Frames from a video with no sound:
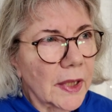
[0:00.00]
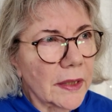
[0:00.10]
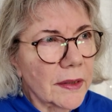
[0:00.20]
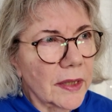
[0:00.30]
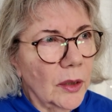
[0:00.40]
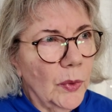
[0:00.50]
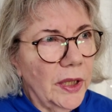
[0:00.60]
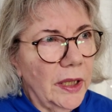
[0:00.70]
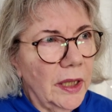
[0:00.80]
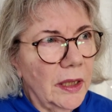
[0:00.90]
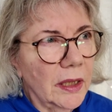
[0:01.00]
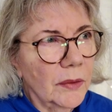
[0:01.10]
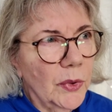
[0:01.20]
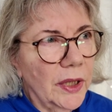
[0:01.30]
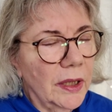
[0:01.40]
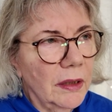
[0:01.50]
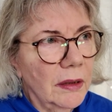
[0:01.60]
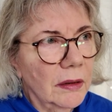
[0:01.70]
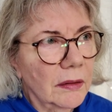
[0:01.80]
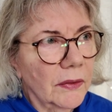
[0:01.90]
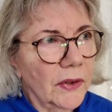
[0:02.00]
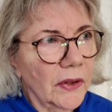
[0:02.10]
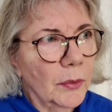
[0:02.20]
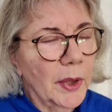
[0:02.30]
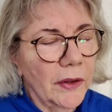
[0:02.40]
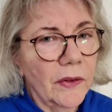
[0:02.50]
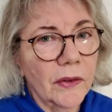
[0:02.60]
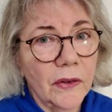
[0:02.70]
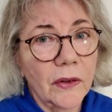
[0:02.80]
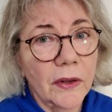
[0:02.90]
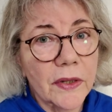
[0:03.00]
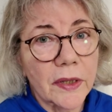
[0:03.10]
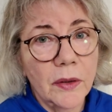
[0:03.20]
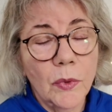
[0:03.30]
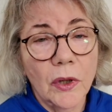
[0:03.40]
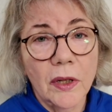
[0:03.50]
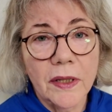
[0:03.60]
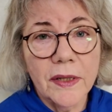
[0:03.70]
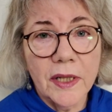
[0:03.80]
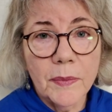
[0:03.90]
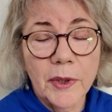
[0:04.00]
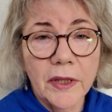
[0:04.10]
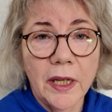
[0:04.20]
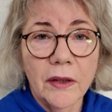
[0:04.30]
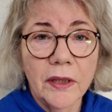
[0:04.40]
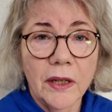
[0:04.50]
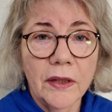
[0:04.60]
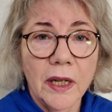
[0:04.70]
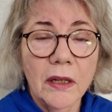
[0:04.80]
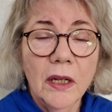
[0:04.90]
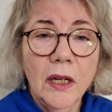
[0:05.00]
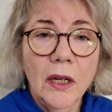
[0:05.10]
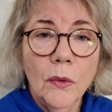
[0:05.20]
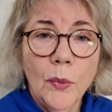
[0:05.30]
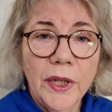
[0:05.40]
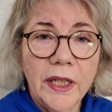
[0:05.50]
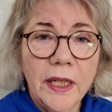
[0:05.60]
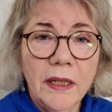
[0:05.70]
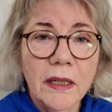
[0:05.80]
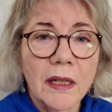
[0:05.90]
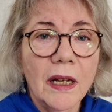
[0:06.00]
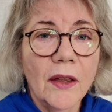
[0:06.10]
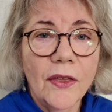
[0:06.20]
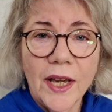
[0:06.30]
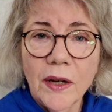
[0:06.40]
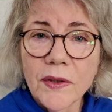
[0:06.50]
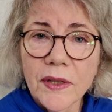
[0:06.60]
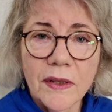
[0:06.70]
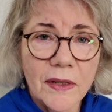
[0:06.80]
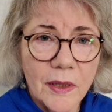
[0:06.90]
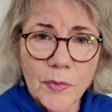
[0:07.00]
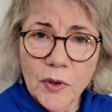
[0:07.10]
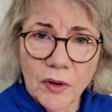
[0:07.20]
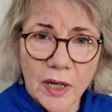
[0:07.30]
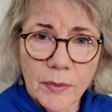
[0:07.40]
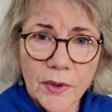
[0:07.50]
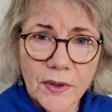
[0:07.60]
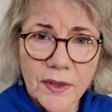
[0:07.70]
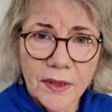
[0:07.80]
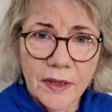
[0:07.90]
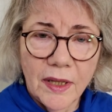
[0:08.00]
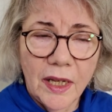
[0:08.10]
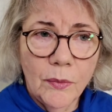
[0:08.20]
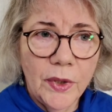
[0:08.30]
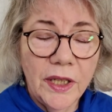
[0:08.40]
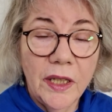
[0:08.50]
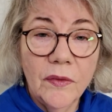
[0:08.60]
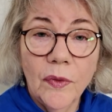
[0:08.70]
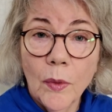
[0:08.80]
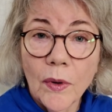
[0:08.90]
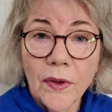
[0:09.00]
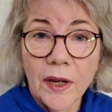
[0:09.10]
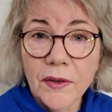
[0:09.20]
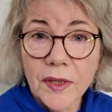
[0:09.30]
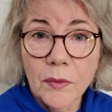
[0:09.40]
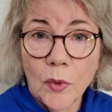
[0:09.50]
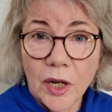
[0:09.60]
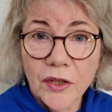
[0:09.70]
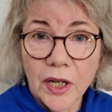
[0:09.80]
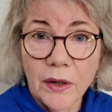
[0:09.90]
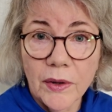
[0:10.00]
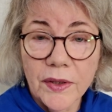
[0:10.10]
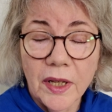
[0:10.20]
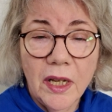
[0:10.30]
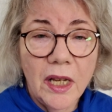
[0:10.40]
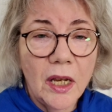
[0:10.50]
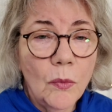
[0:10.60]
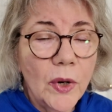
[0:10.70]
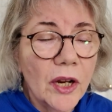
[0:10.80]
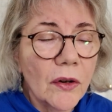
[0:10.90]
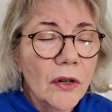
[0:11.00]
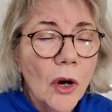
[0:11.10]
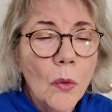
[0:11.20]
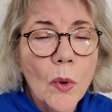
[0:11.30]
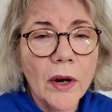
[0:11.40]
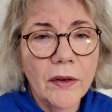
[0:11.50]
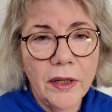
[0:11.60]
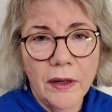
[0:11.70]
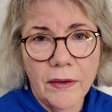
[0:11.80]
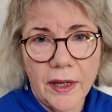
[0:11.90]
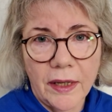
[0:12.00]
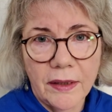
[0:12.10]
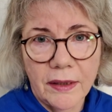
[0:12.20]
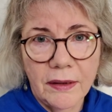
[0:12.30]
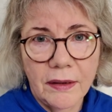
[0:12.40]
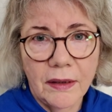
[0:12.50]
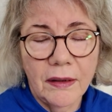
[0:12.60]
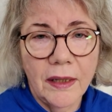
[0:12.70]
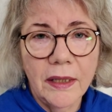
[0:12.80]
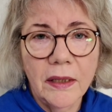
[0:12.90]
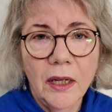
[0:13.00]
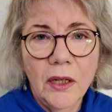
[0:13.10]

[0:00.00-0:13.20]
let's see, we need within 6 months, seriously, we're on a 6-month countdown now. We need 1,000 subscribers and we need 4,000 watch hours, and we are nowhere near that, all right?